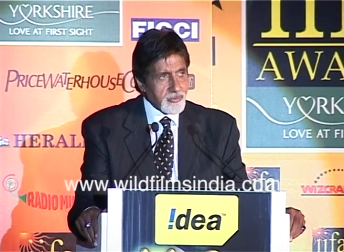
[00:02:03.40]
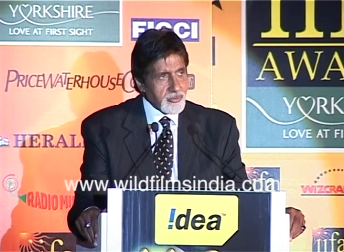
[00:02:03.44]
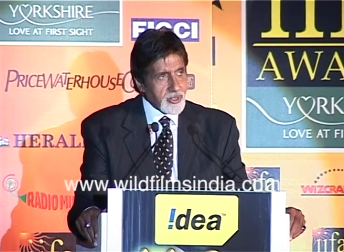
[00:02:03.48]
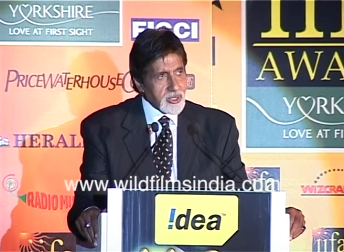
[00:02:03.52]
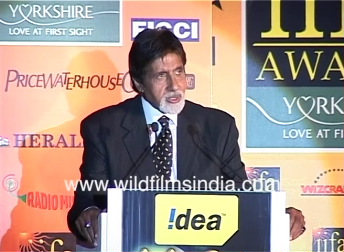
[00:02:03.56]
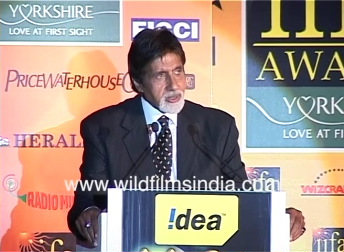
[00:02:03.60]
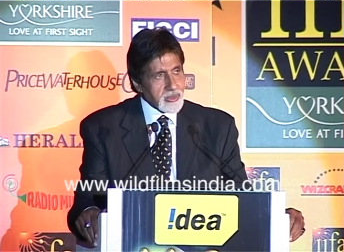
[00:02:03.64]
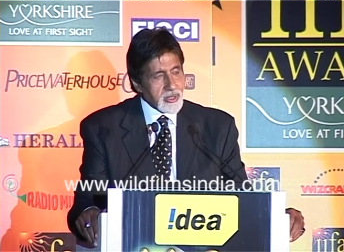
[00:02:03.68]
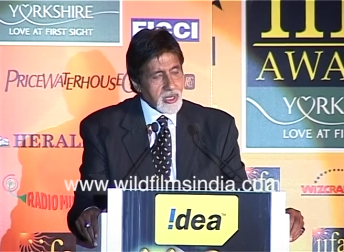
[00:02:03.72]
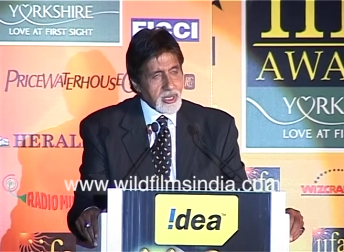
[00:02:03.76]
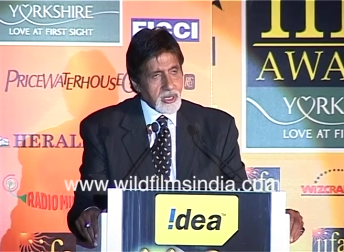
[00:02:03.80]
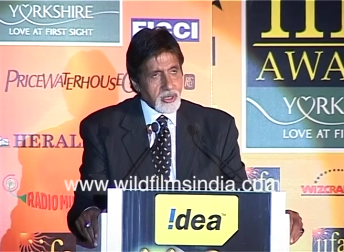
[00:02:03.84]

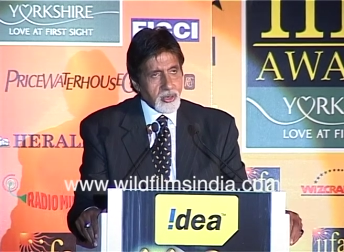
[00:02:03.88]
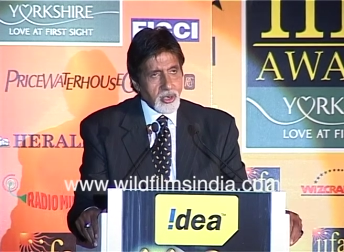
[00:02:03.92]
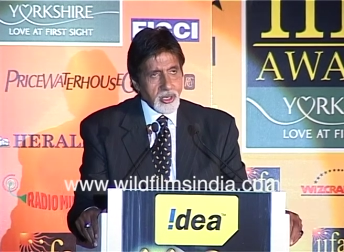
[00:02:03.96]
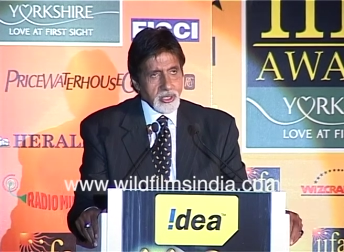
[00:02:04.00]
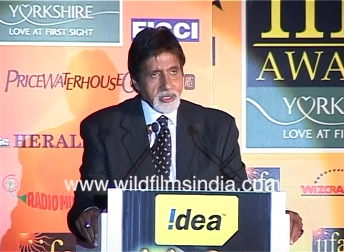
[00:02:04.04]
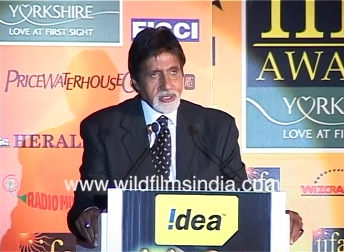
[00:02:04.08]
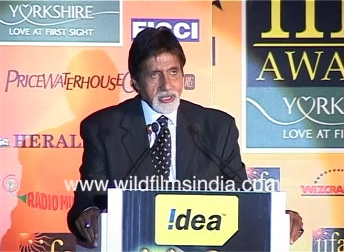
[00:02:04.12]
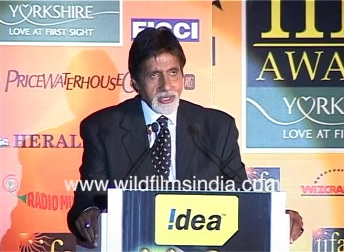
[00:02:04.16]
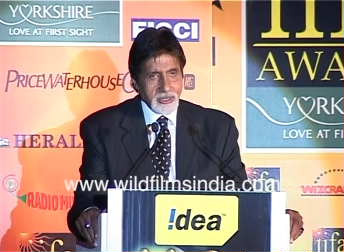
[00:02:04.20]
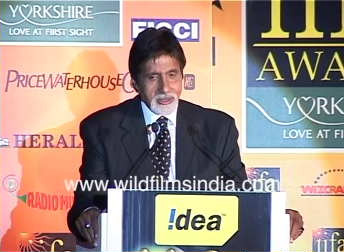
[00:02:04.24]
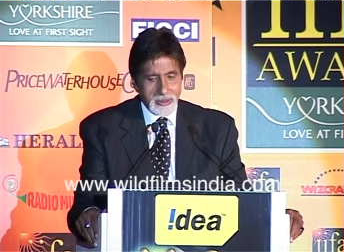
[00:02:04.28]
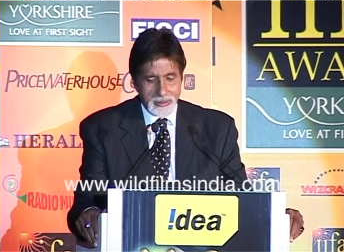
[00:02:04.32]
loving their
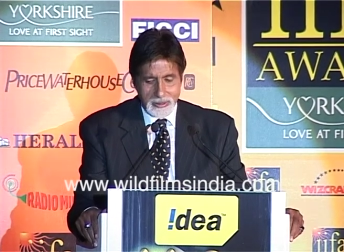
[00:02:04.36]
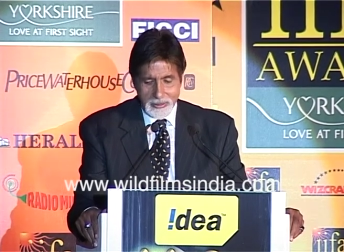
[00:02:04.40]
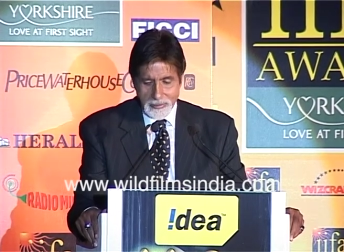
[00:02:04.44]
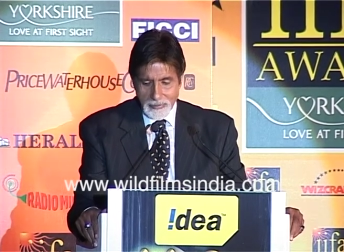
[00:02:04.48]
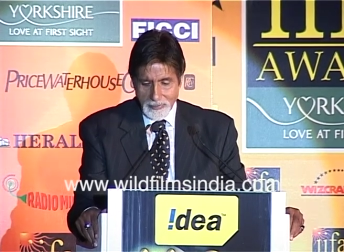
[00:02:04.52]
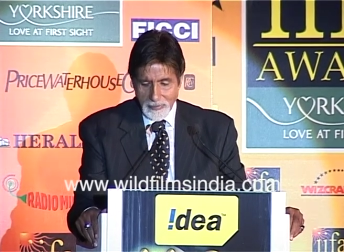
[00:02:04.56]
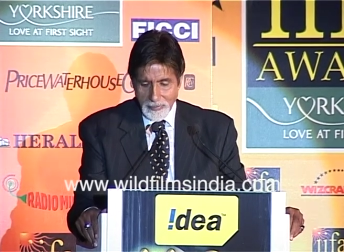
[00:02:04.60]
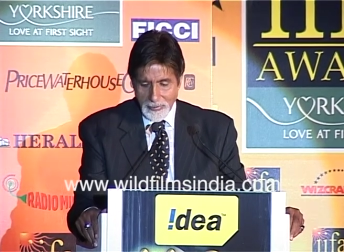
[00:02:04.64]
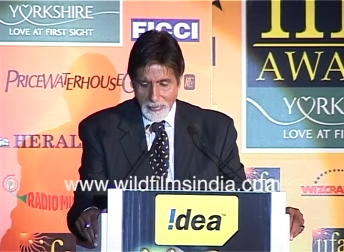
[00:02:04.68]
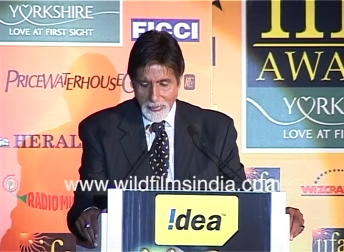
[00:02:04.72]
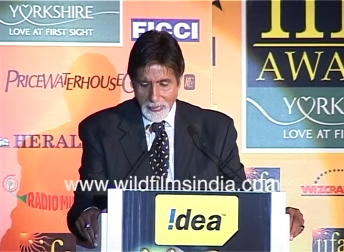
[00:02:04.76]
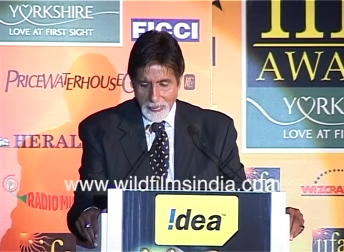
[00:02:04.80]
content.
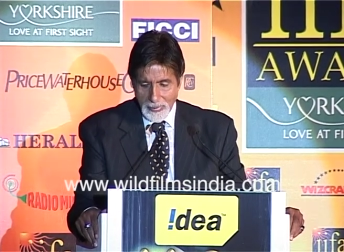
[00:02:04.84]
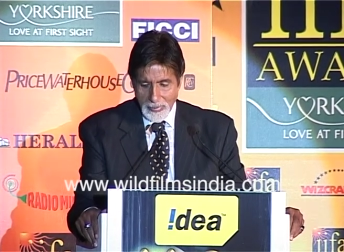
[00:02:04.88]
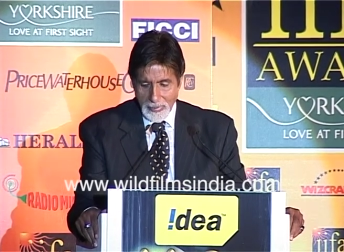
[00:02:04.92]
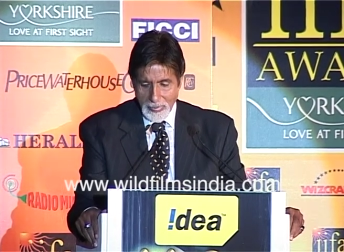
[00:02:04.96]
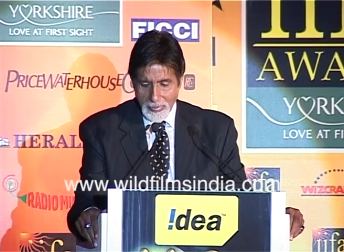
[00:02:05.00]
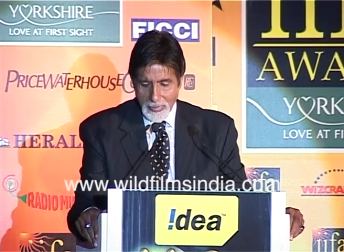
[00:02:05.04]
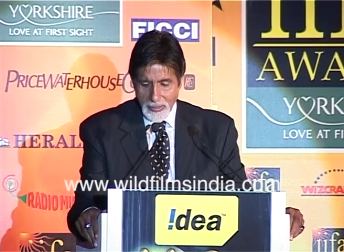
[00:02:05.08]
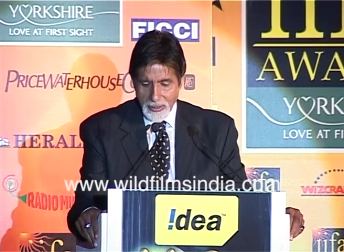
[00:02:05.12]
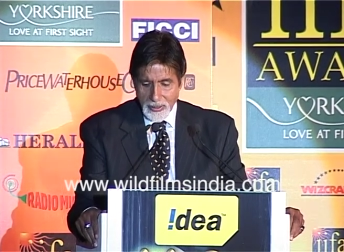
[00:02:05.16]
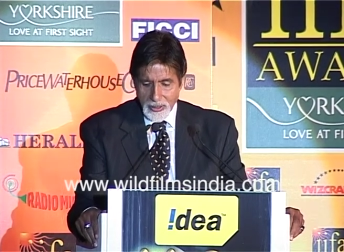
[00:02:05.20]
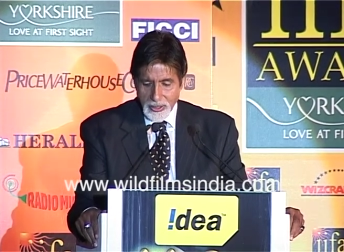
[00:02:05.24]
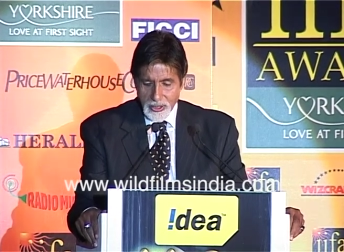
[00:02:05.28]

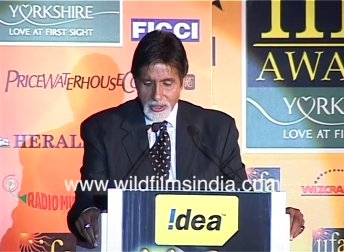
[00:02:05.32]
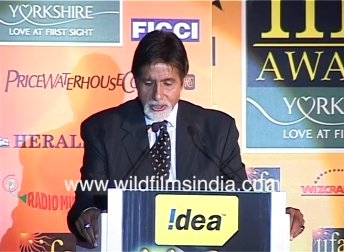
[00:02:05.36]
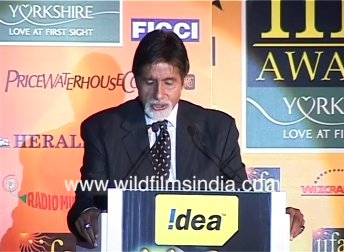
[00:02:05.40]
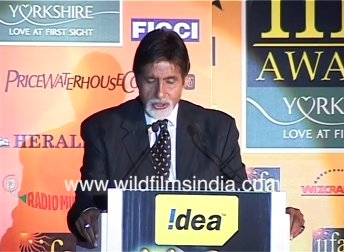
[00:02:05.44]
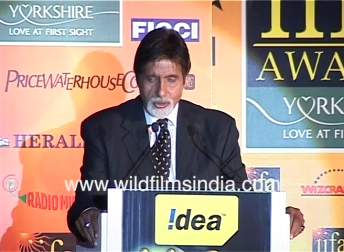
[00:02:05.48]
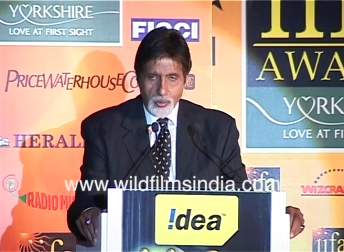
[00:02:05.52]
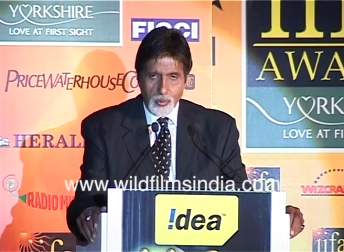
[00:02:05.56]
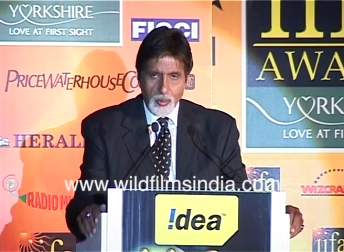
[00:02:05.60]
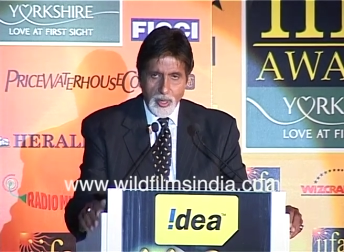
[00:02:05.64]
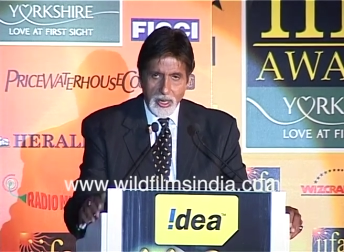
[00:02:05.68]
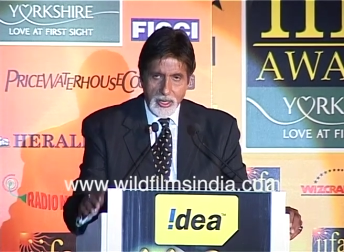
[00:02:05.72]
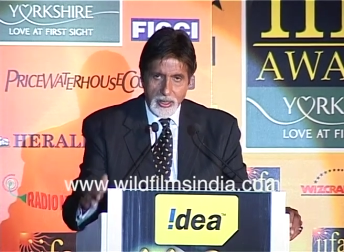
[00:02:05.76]

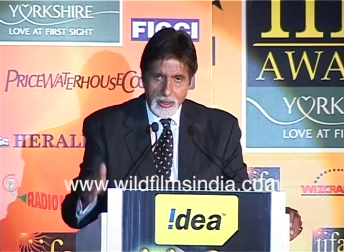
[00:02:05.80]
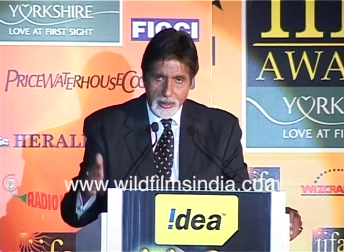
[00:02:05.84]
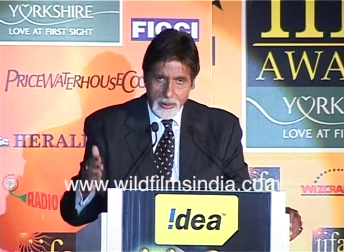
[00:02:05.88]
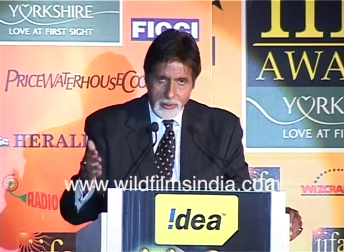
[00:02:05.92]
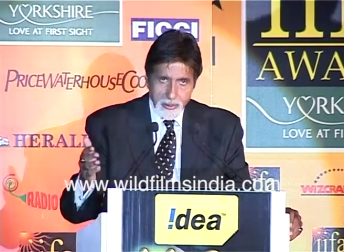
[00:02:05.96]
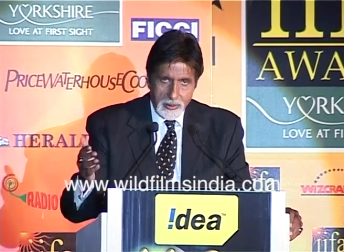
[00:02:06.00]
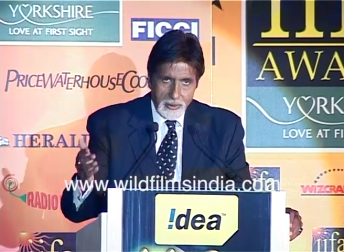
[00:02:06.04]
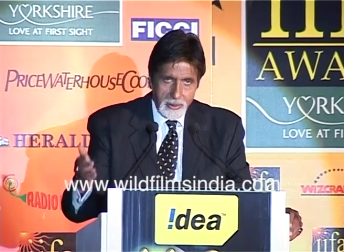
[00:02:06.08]
So when